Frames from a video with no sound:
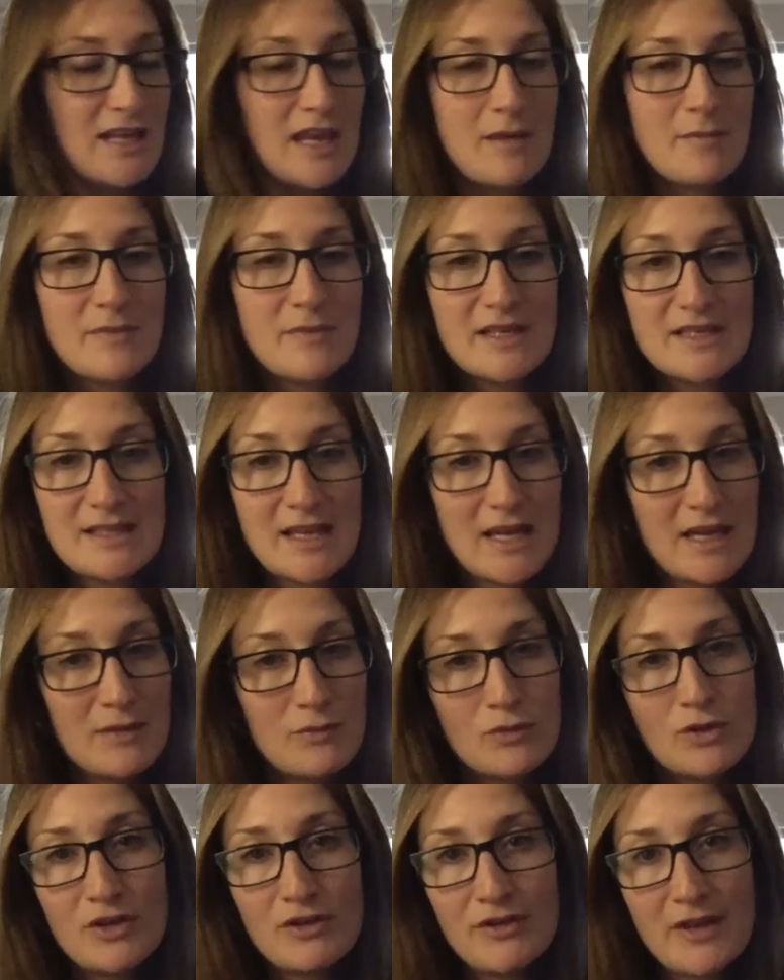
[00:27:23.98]
keep me
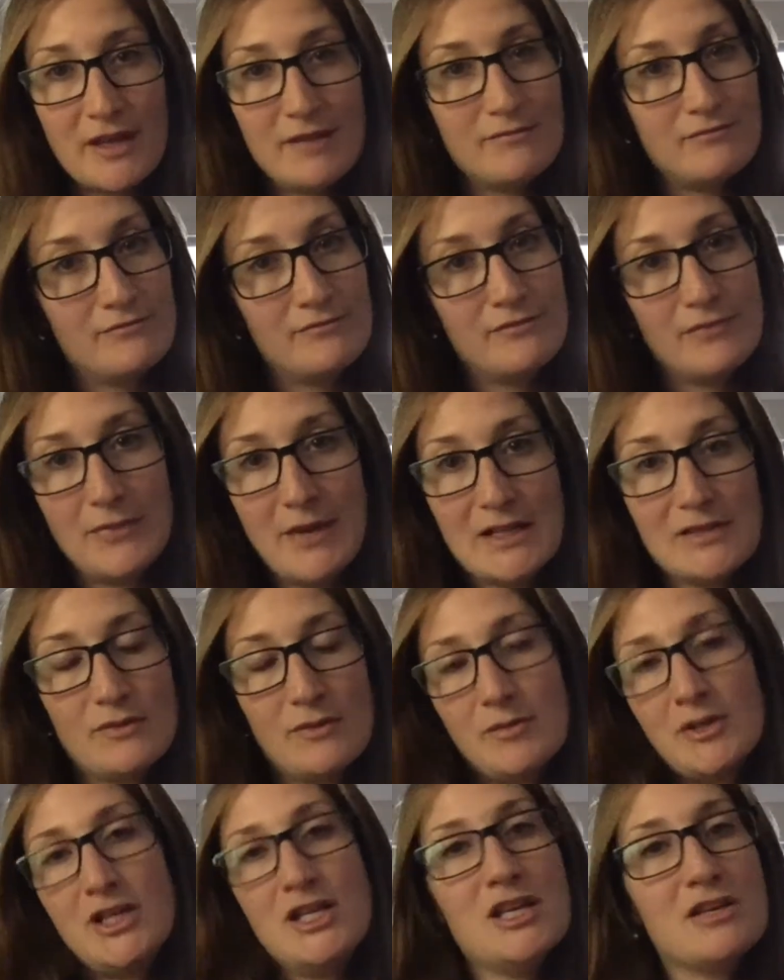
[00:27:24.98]
sane, well, then that's what
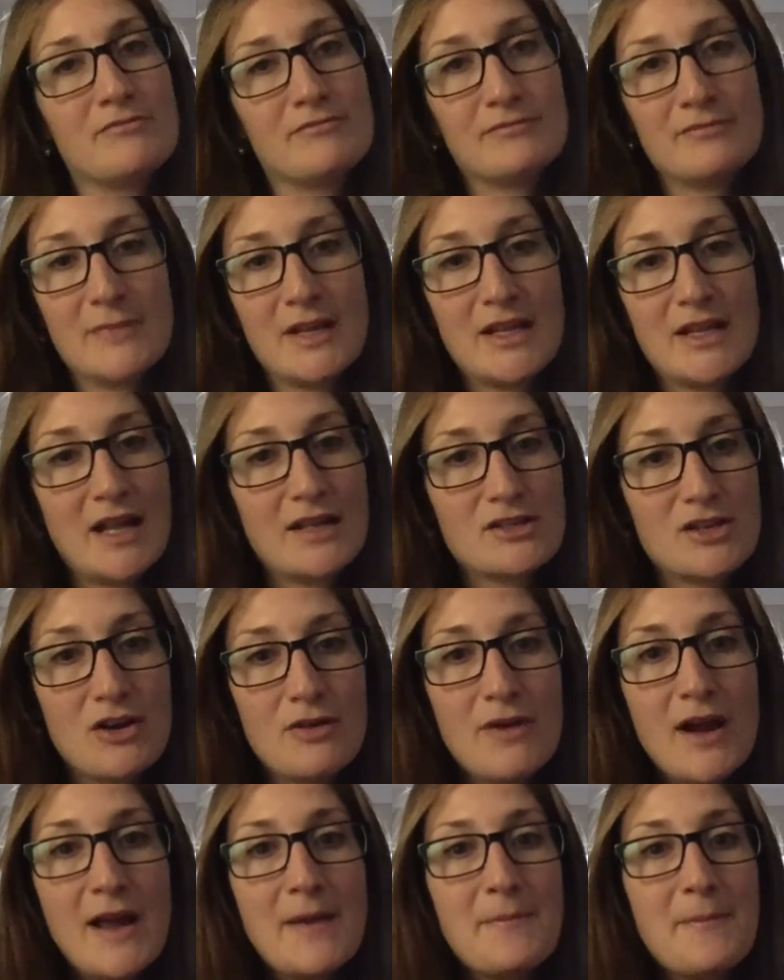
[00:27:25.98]
I'm going to do. And that's
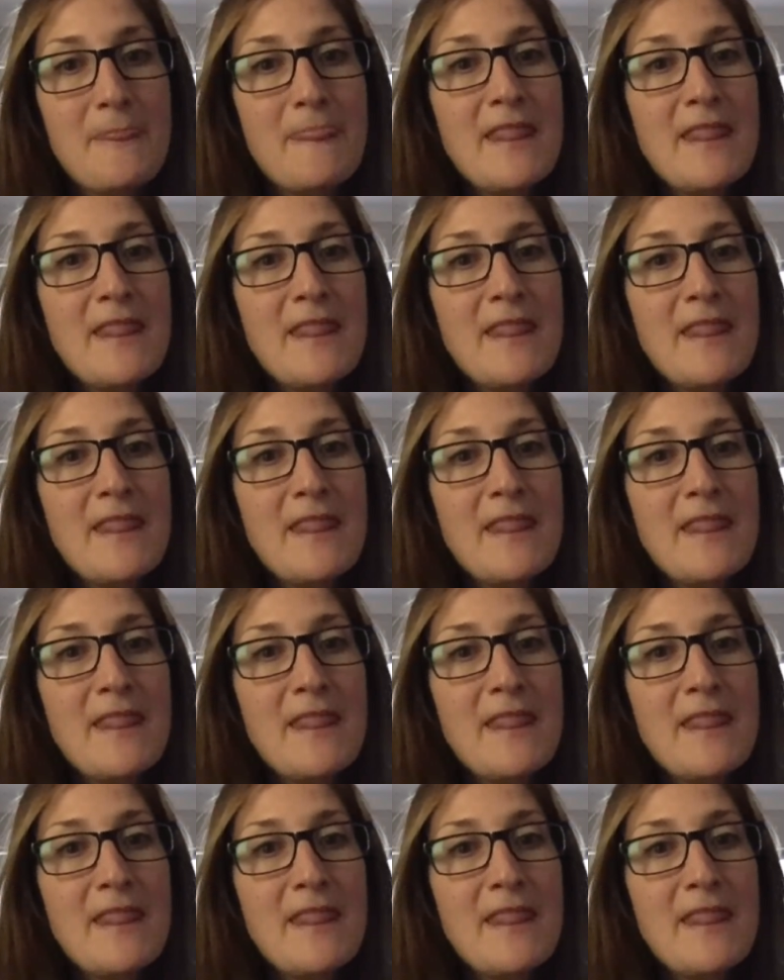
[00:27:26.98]
all right.